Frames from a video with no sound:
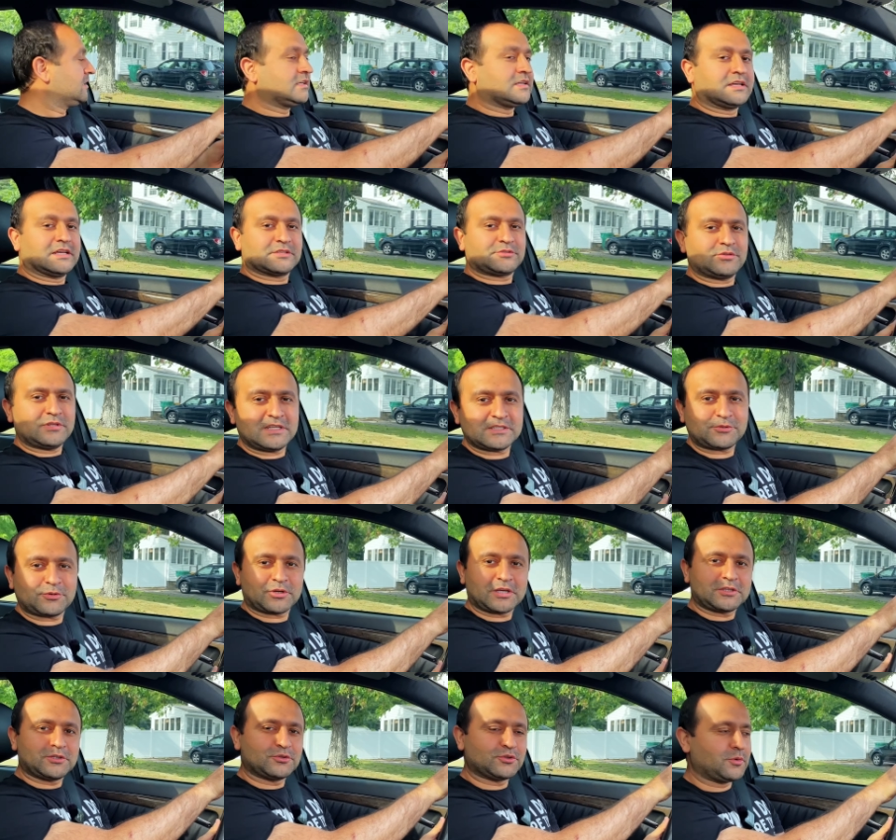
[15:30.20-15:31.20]
As soon as you
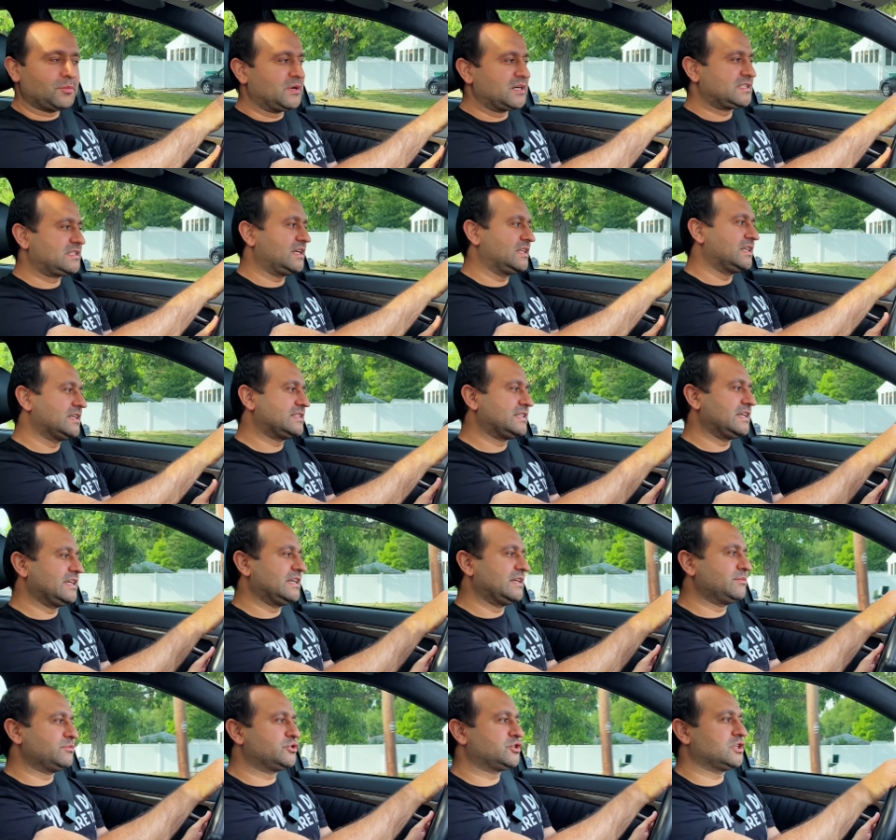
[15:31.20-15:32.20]
get into Mercedes
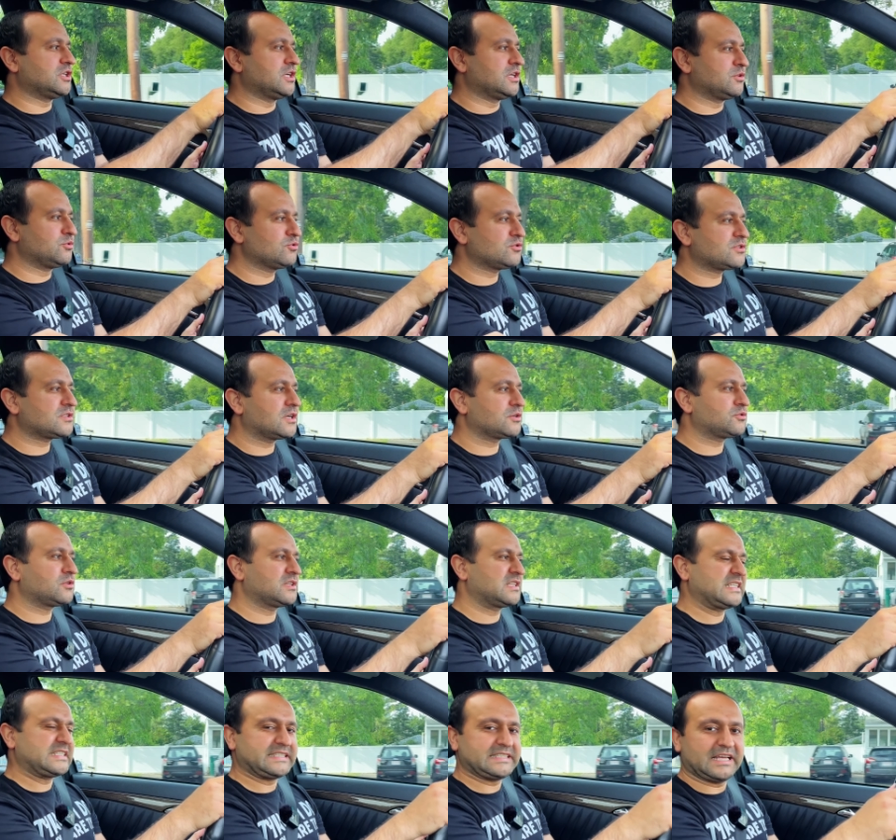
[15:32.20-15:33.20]
AMG, you start to
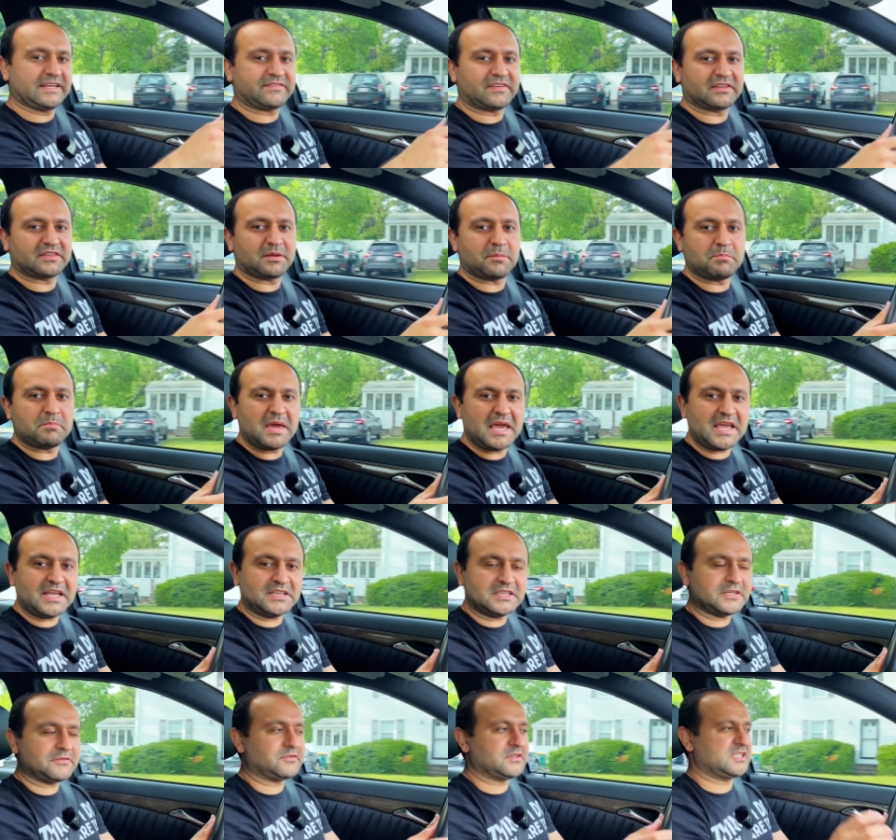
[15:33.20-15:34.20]
understand that the
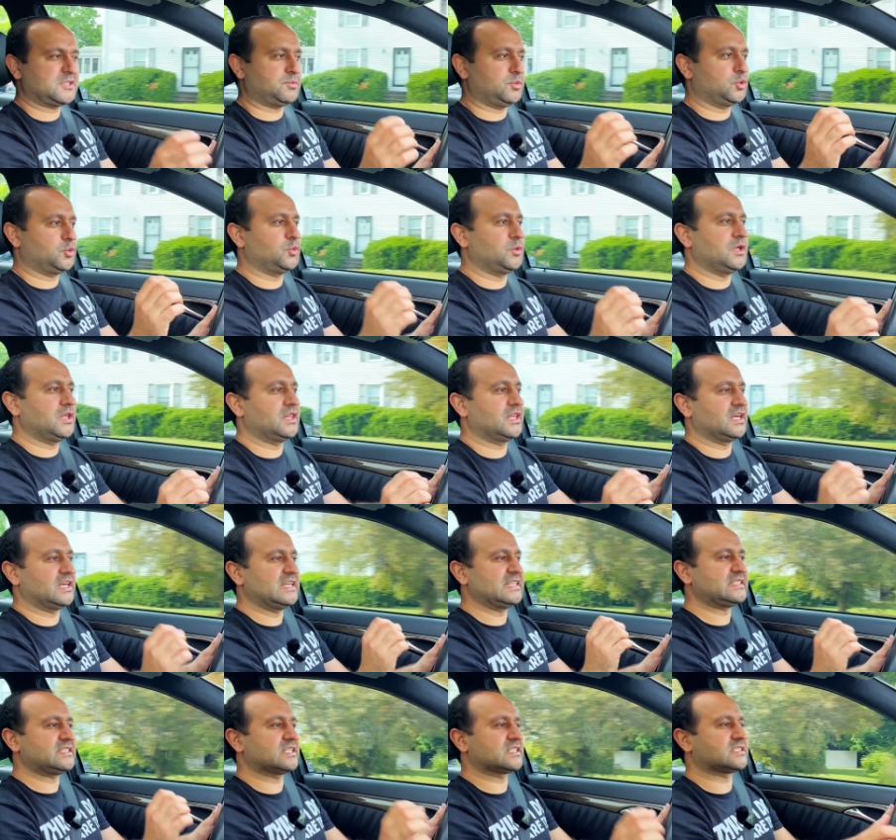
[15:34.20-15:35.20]
main difference between the
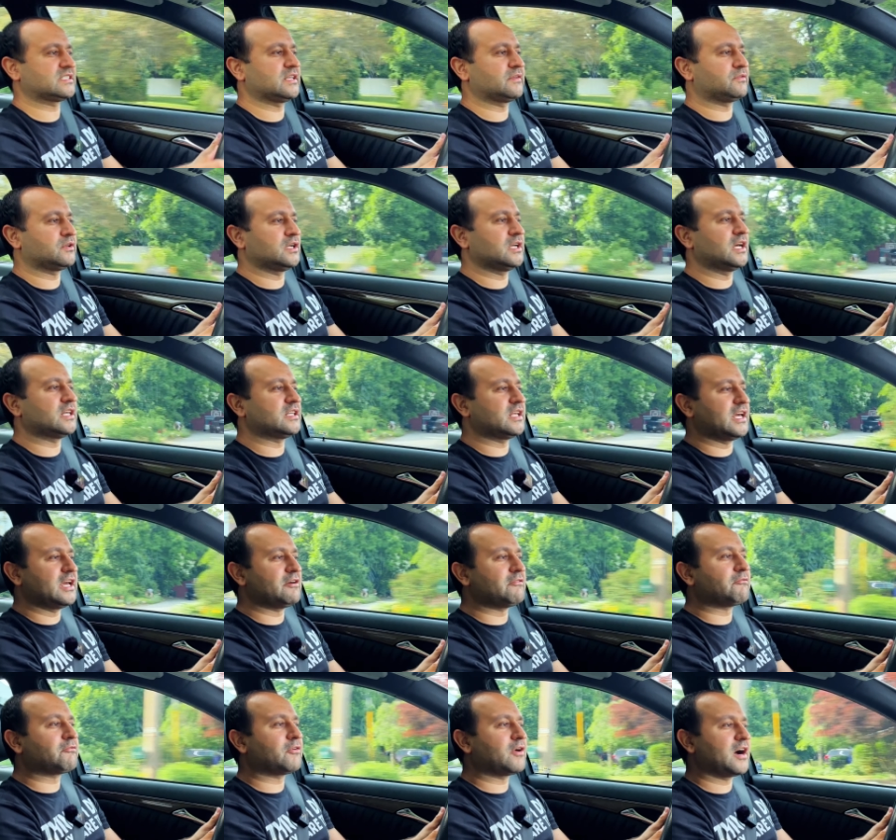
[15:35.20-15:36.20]
E63 and the
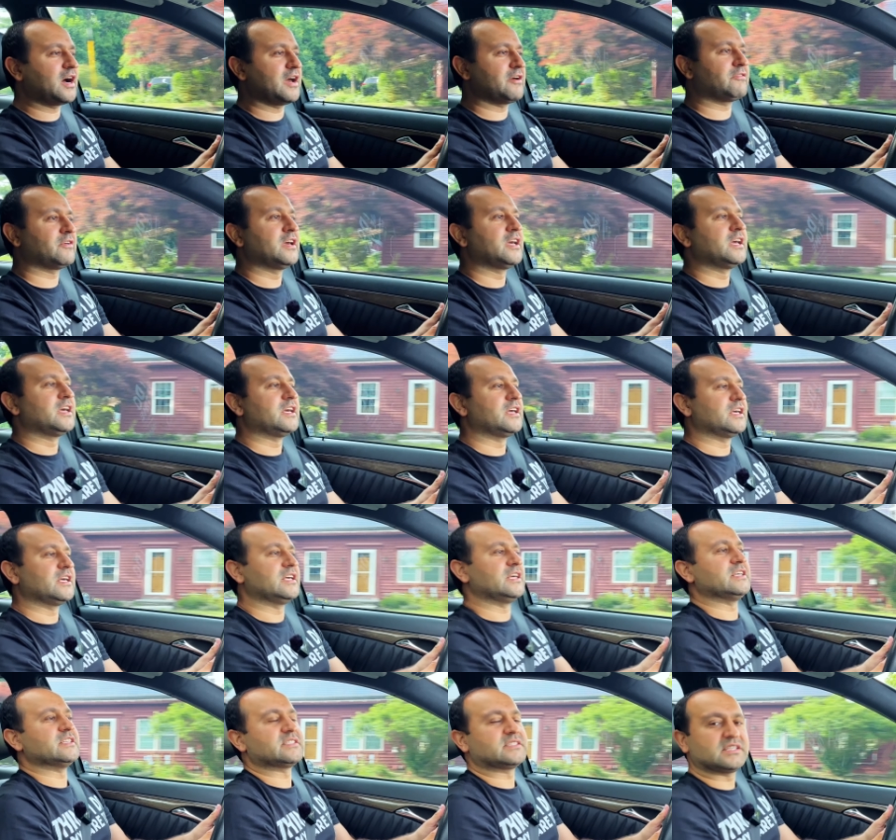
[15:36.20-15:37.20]
M5
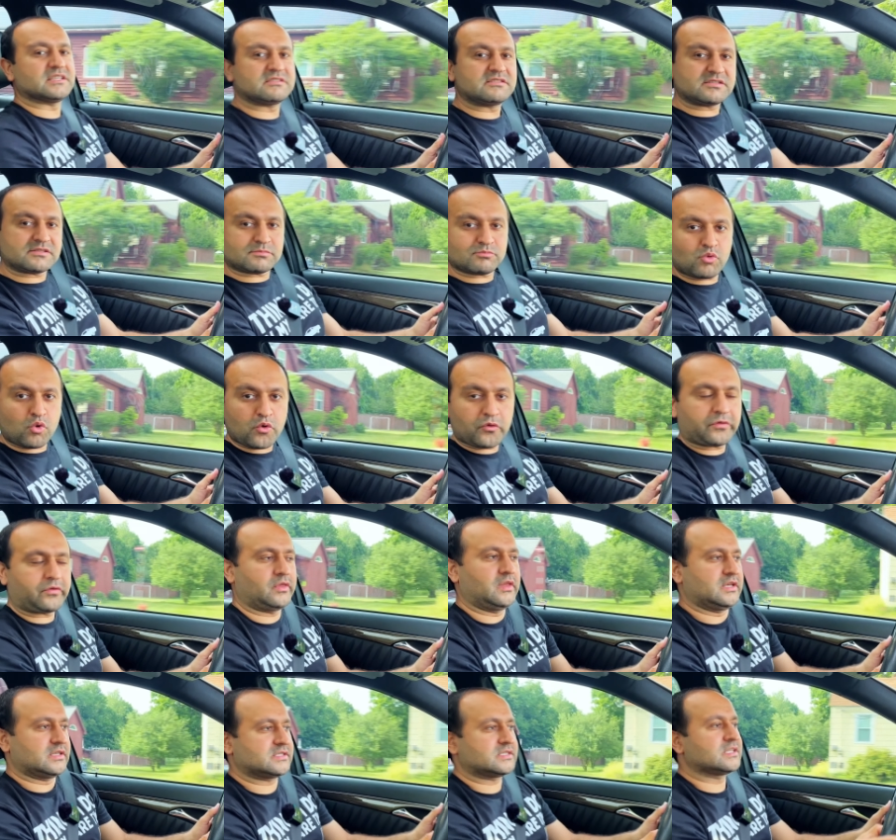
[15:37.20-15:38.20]
is the
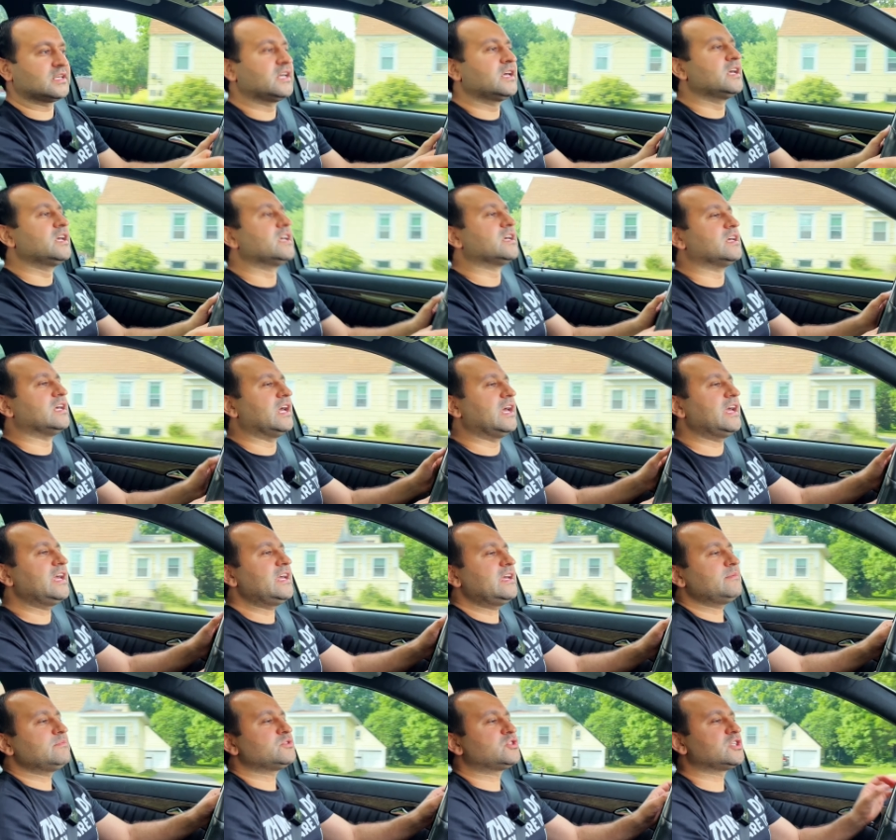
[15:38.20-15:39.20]
smoothness.
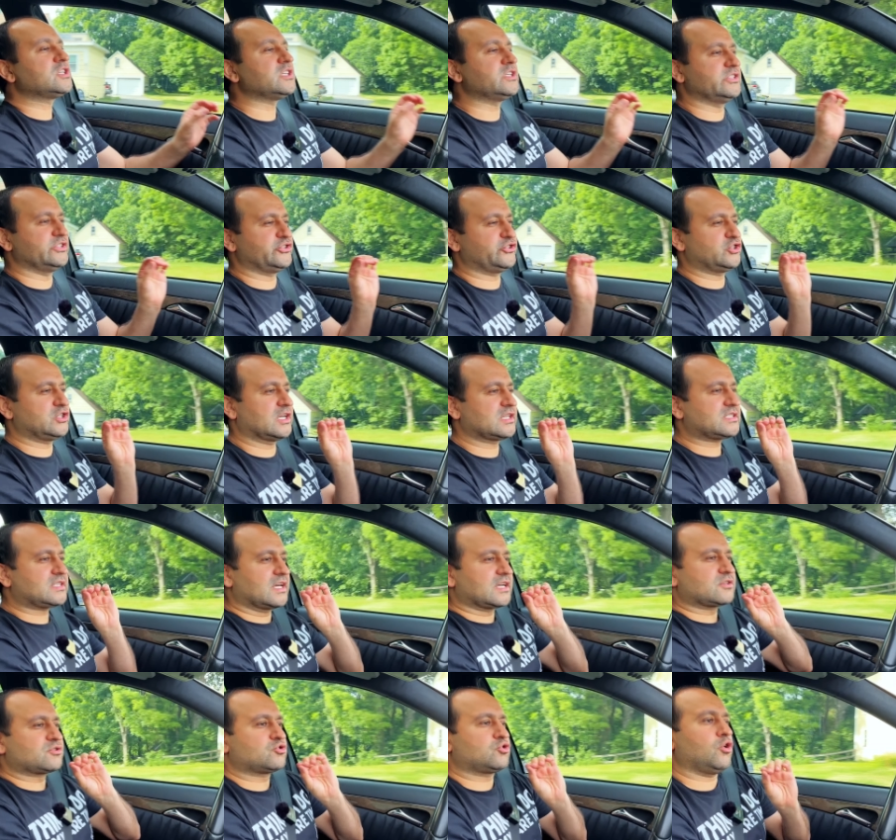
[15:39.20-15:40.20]
AMG is just
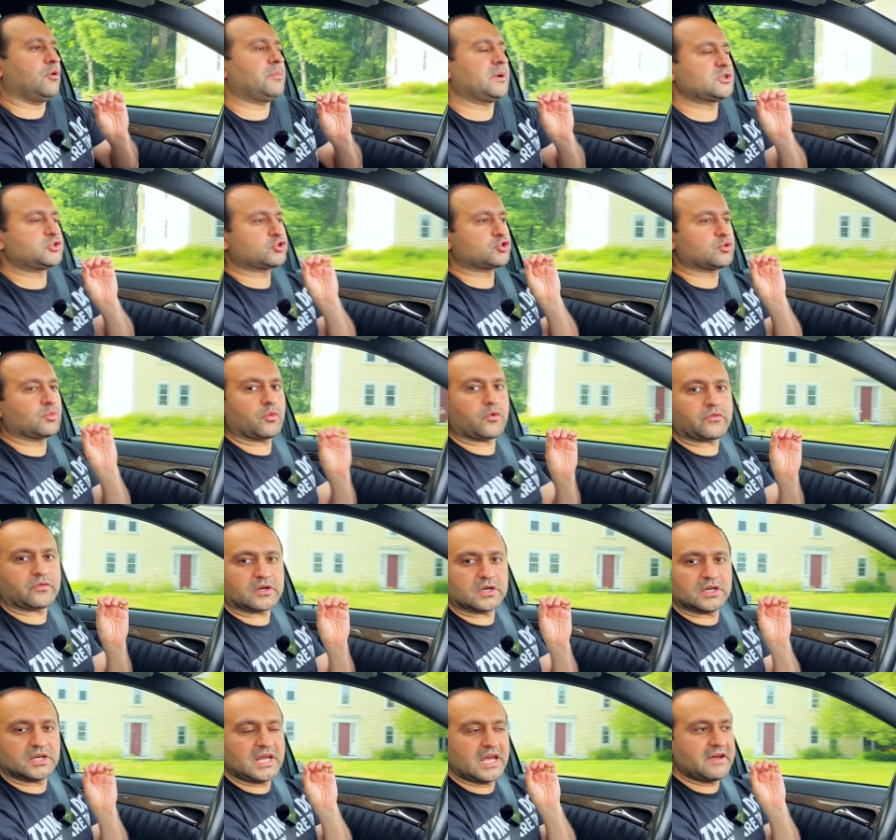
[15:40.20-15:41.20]
like so much
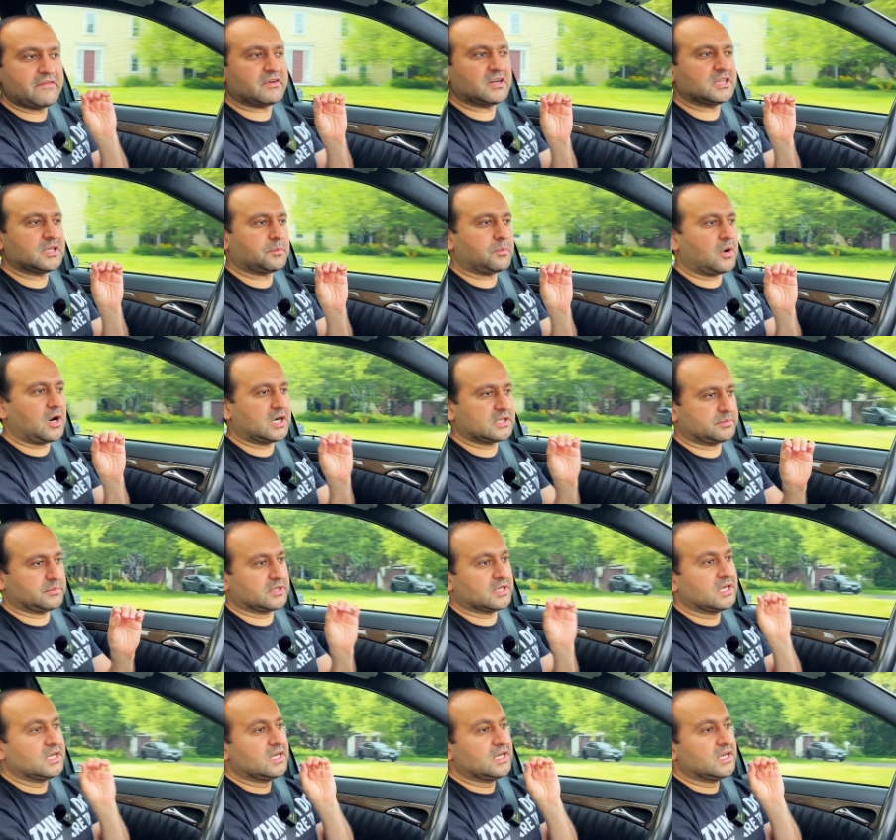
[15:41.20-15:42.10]
smoother in every department.